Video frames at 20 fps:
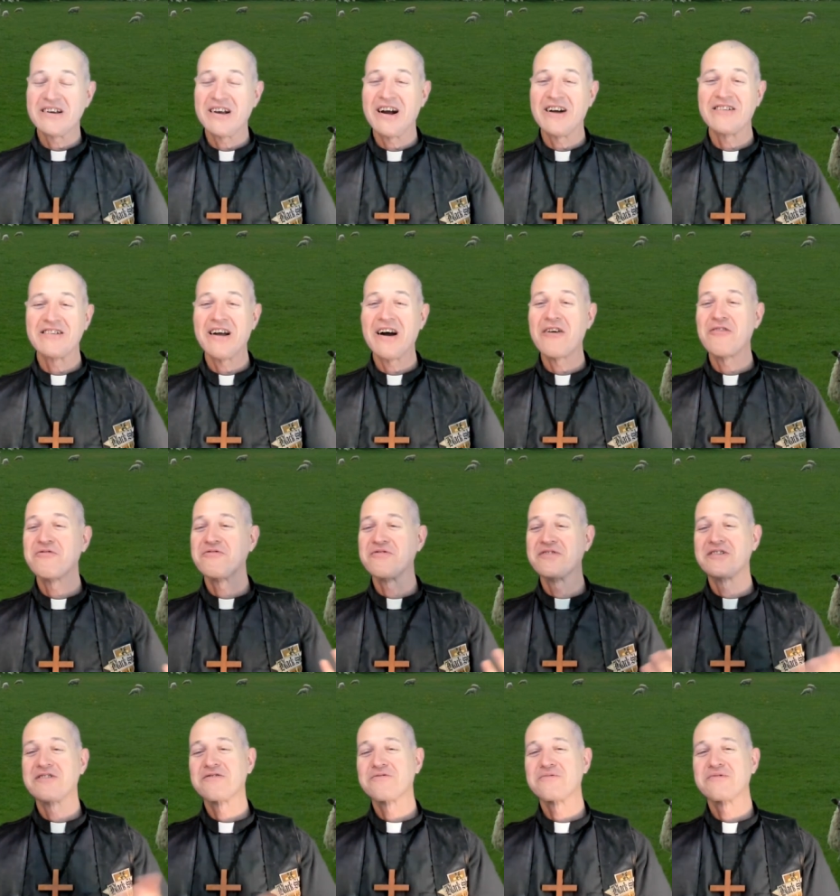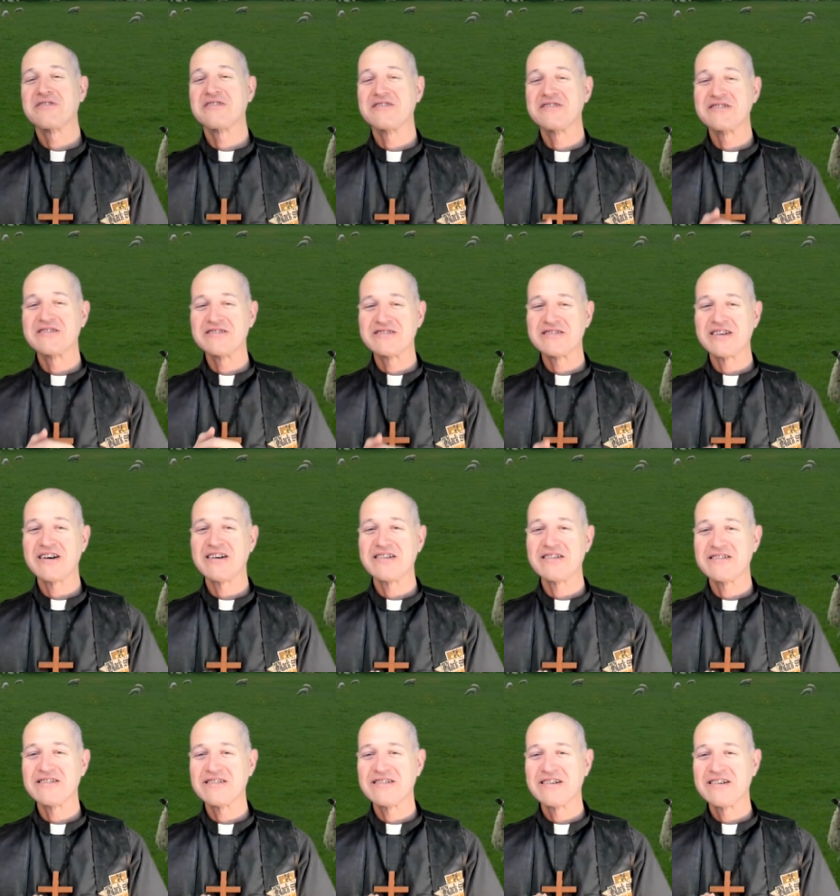are now filled with a
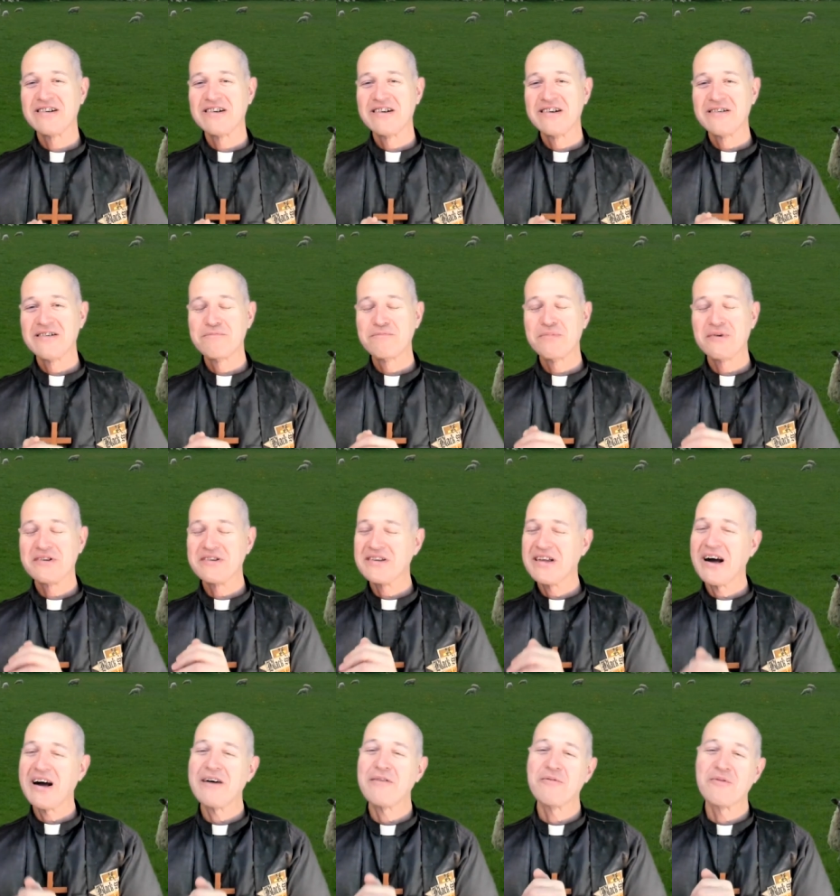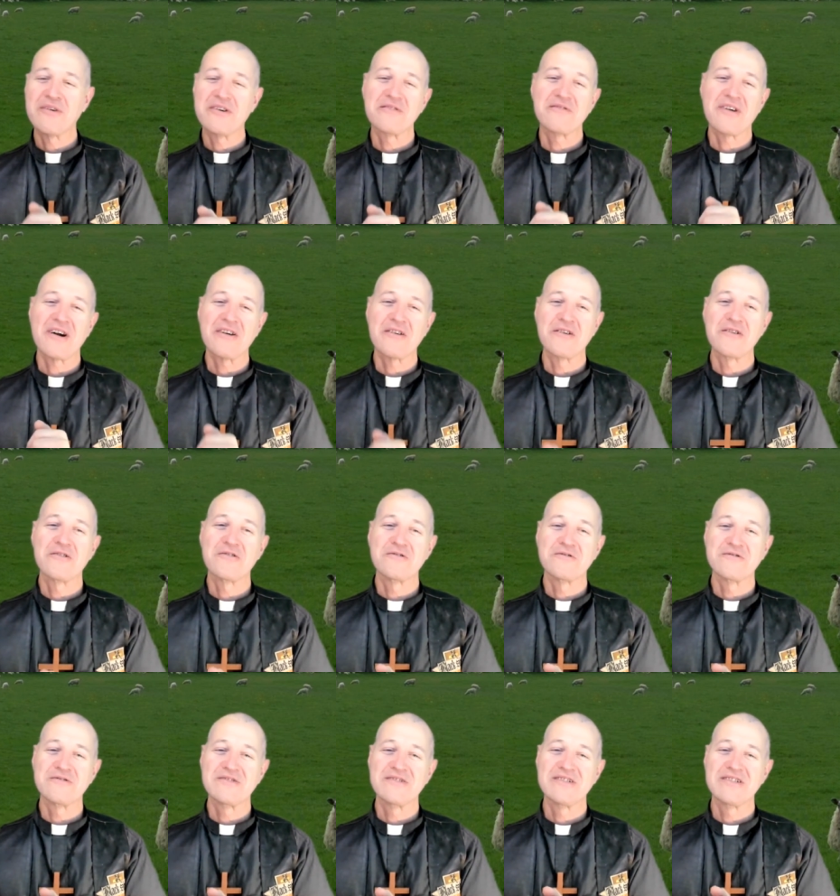desire, but not one of our
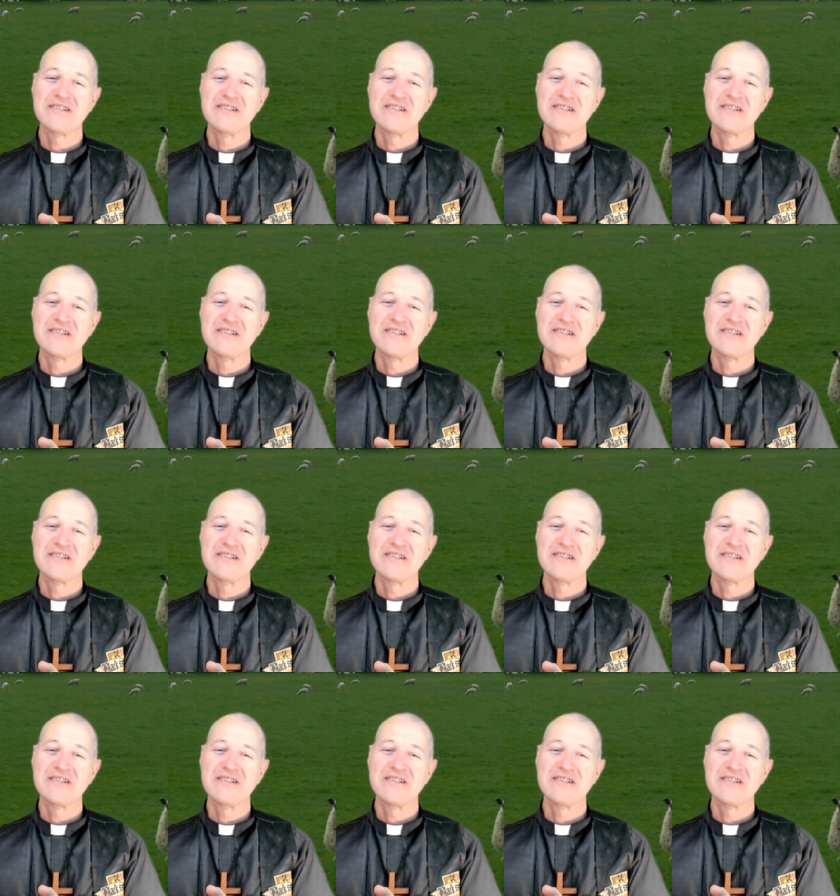own.